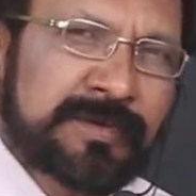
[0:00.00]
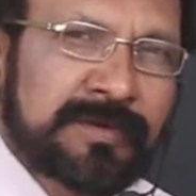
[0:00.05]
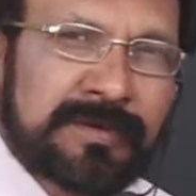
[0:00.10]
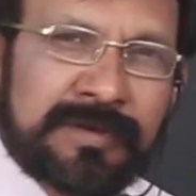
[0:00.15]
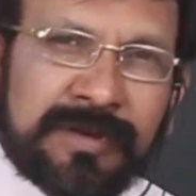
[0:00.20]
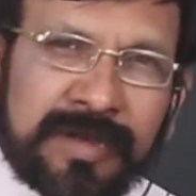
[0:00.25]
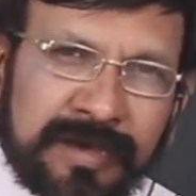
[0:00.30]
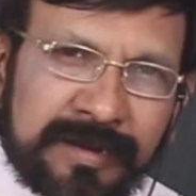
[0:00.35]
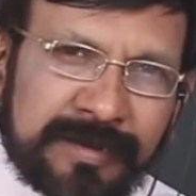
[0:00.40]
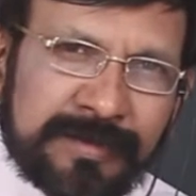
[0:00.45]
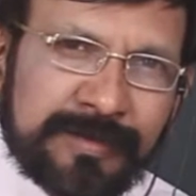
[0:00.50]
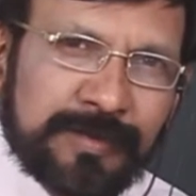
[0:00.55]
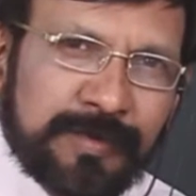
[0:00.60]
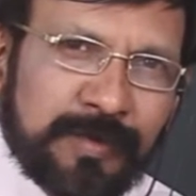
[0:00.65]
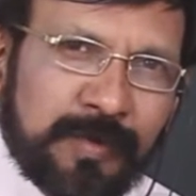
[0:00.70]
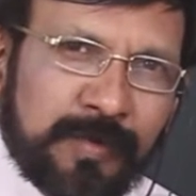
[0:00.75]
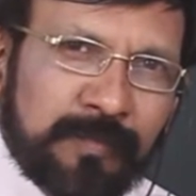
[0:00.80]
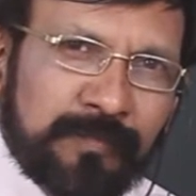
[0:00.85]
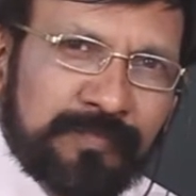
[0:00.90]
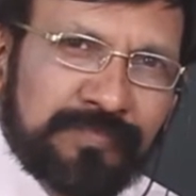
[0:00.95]
nor
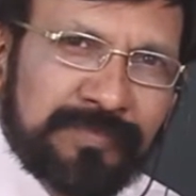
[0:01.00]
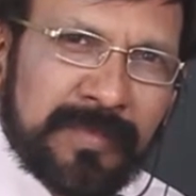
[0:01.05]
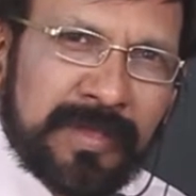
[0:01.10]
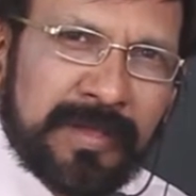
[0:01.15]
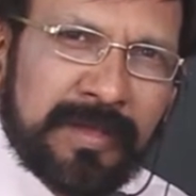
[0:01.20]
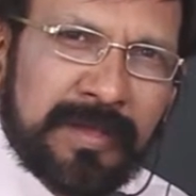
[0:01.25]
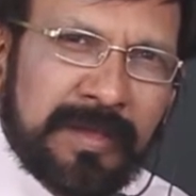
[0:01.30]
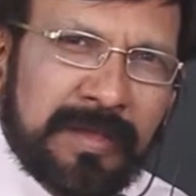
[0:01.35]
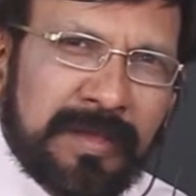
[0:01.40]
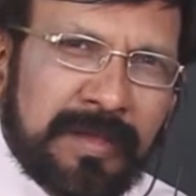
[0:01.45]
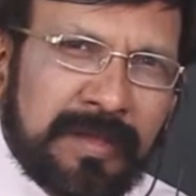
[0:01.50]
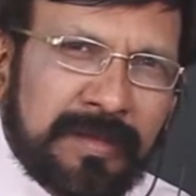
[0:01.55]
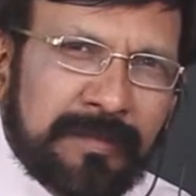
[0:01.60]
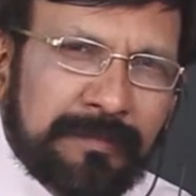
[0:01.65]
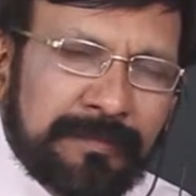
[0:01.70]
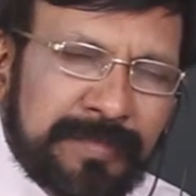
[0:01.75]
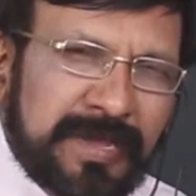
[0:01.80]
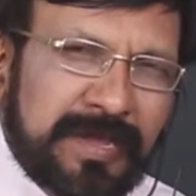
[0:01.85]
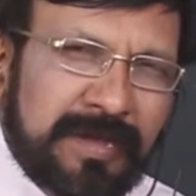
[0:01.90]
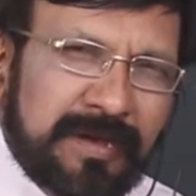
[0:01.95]
ego,
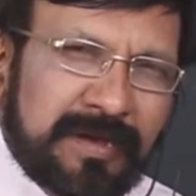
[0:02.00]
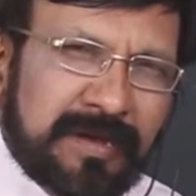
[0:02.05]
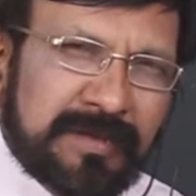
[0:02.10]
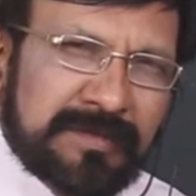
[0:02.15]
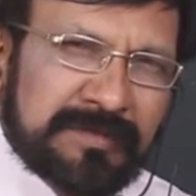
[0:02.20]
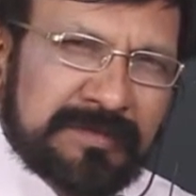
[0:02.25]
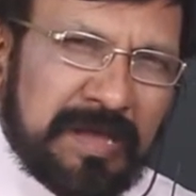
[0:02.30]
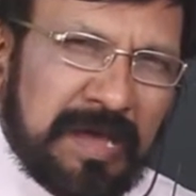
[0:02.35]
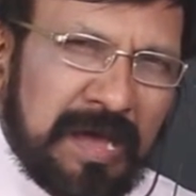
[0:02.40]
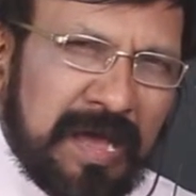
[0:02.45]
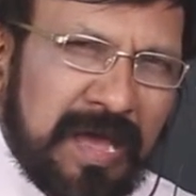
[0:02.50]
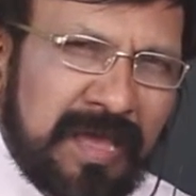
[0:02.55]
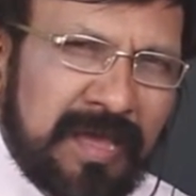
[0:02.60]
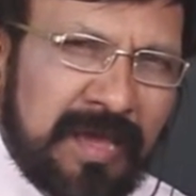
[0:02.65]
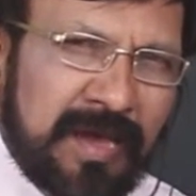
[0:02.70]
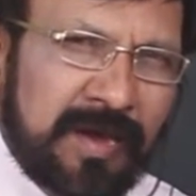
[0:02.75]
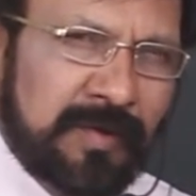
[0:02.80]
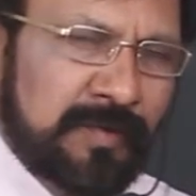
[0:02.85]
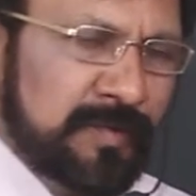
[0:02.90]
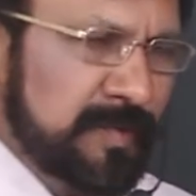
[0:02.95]
because I
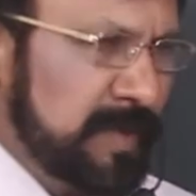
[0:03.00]
have